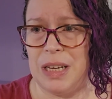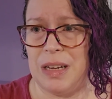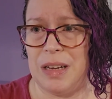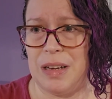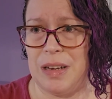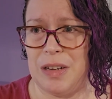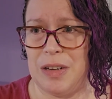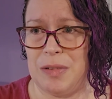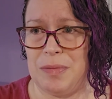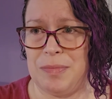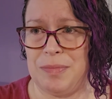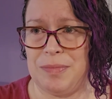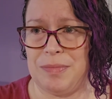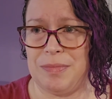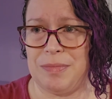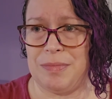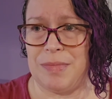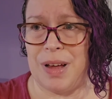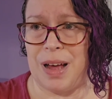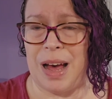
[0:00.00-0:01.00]

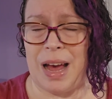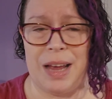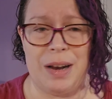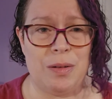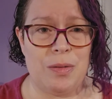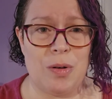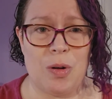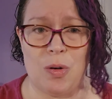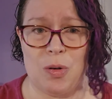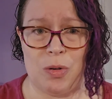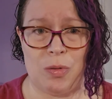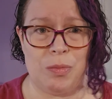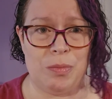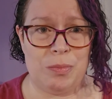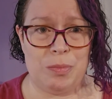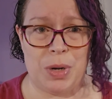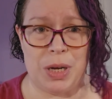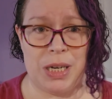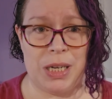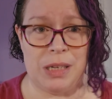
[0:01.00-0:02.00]
I don't own
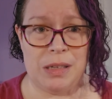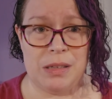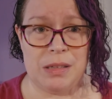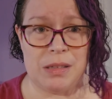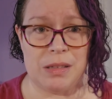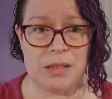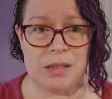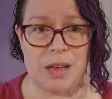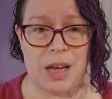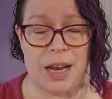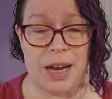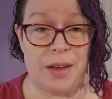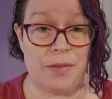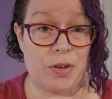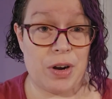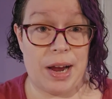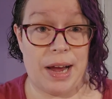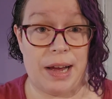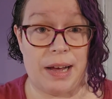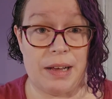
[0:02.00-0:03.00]
bunnies. I
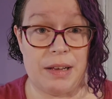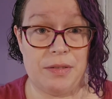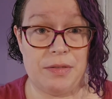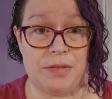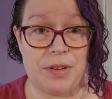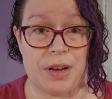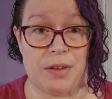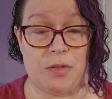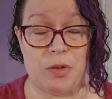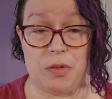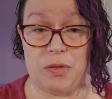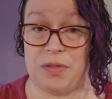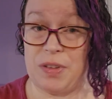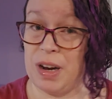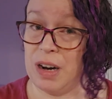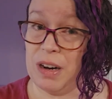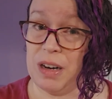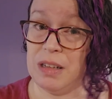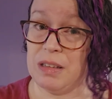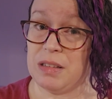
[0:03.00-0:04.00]
never have. I've owned
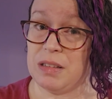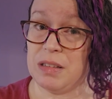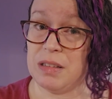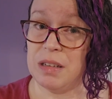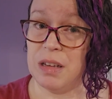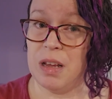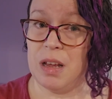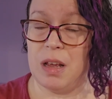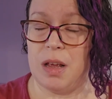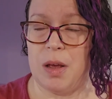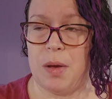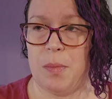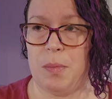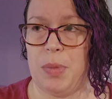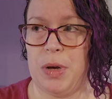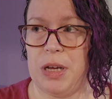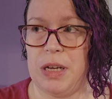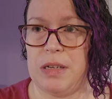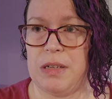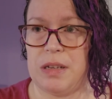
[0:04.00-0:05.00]
ferrets.
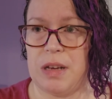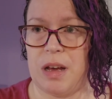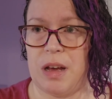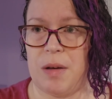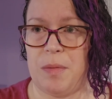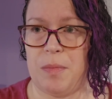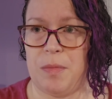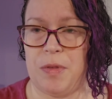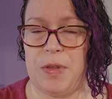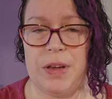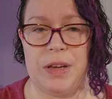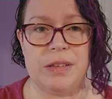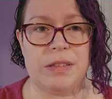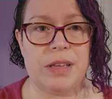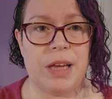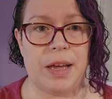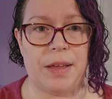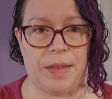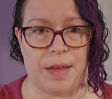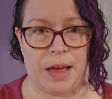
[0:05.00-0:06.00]
But things
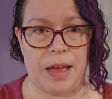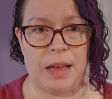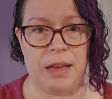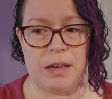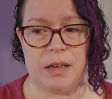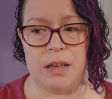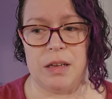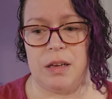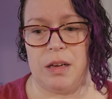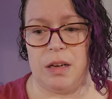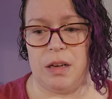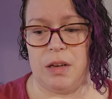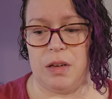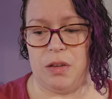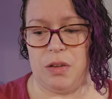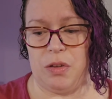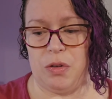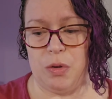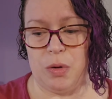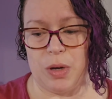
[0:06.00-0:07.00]
like that,
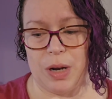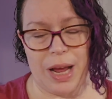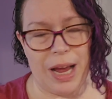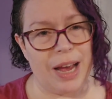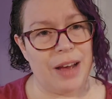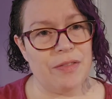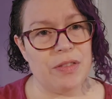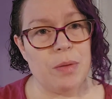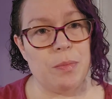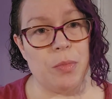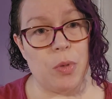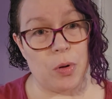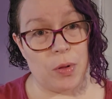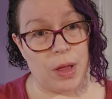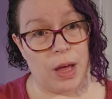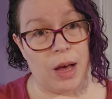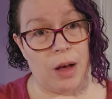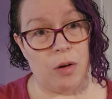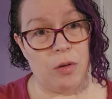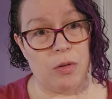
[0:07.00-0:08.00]
you could have them
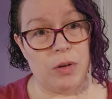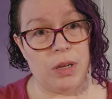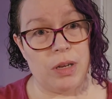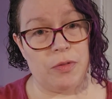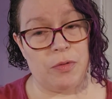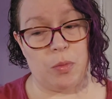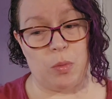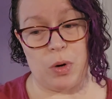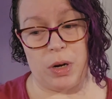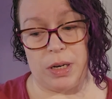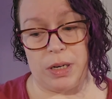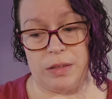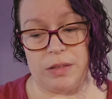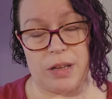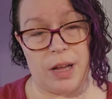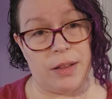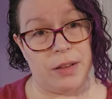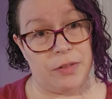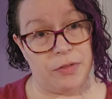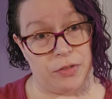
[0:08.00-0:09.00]
both out if one is
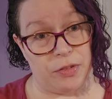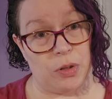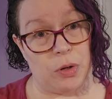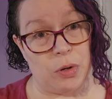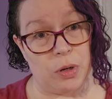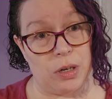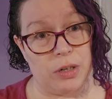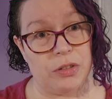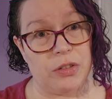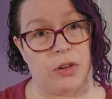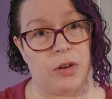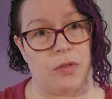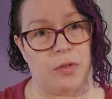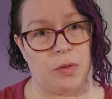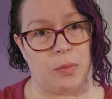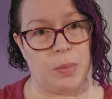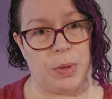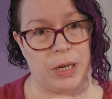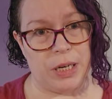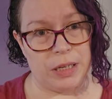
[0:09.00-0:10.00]
on the floor. So if
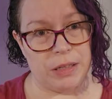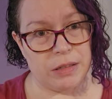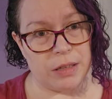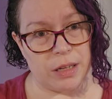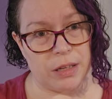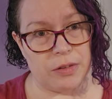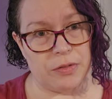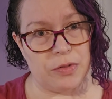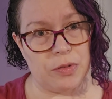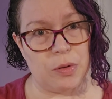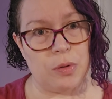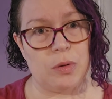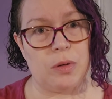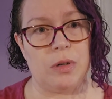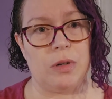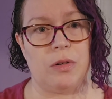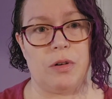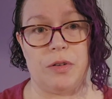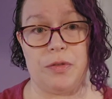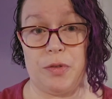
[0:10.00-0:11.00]
the bunny is on the
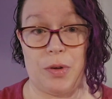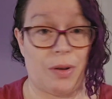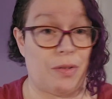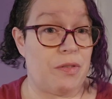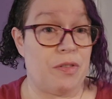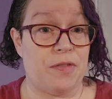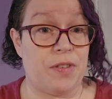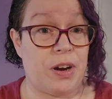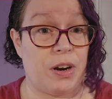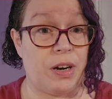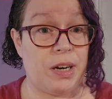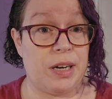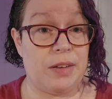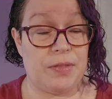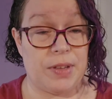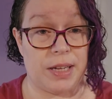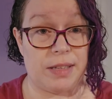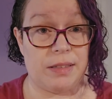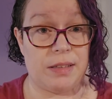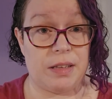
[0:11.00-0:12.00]
floor, or if you have a ferret, if
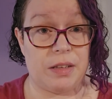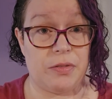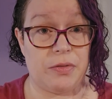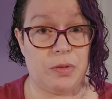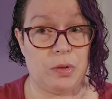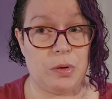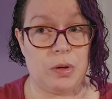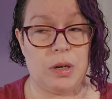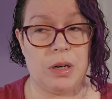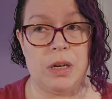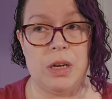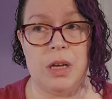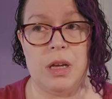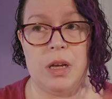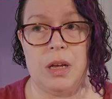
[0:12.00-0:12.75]
that's on the floor.